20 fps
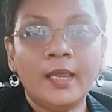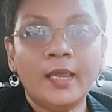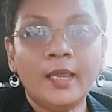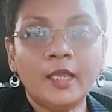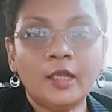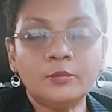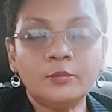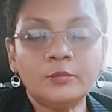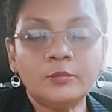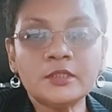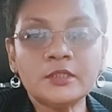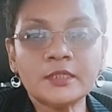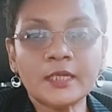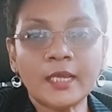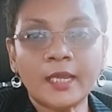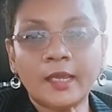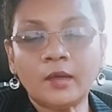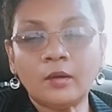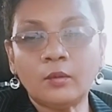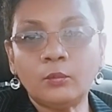Help your
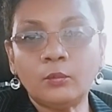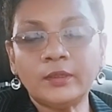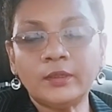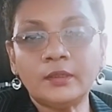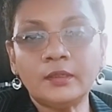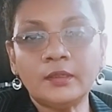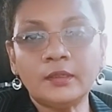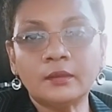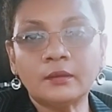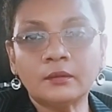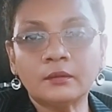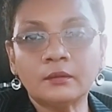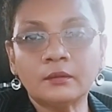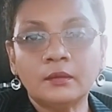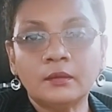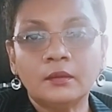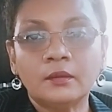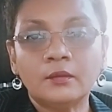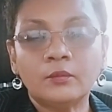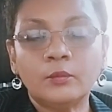child with their
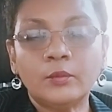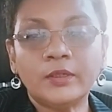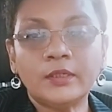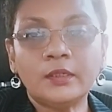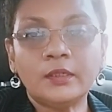with